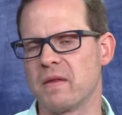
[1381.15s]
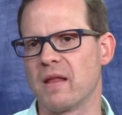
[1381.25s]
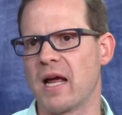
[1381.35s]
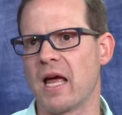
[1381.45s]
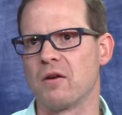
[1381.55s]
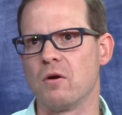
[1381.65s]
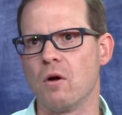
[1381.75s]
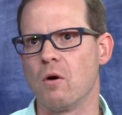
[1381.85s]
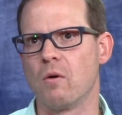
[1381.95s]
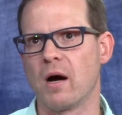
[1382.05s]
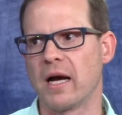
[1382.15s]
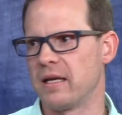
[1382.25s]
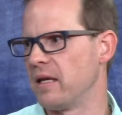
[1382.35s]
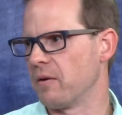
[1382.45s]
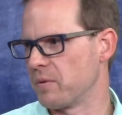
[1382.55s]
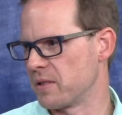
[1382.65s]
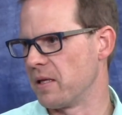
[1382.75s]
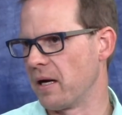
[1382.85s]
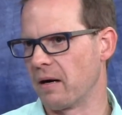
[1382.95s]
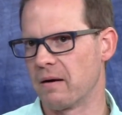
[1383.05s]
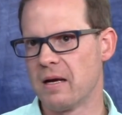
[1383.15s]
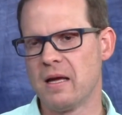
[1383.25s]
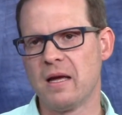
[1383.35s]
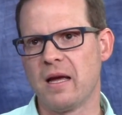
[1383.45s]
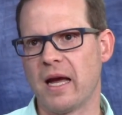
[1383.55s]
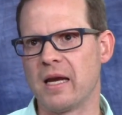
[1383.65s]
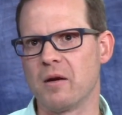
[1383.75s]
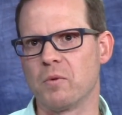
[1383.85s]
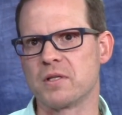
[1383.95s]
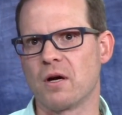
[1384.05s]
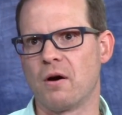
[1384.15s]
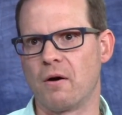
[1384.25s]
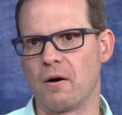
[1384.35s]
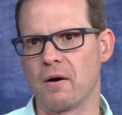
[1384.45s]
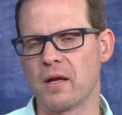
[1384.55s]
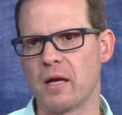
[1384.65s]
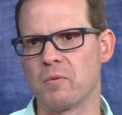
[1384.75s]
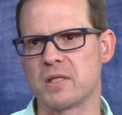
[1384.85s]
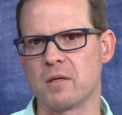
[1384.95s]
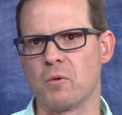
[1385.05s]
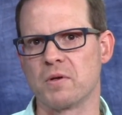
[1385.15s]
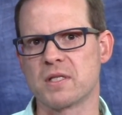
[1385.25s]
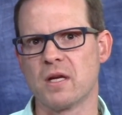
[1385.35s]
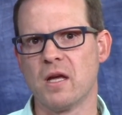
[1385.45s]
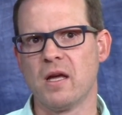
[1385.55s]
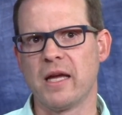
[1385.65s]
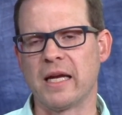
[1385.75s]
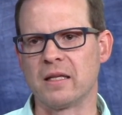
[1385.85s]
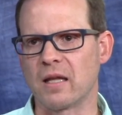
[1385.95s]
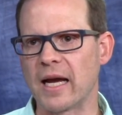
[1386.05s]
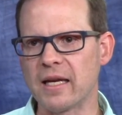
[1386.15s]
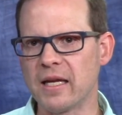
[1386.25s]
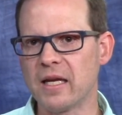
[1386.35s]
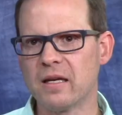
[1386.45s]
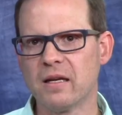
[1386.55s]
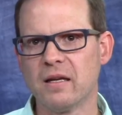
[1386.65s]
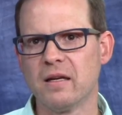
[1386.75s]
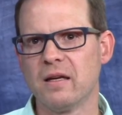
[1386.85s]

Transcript: I had no idea was there, and it was hard. It was the most enlightening,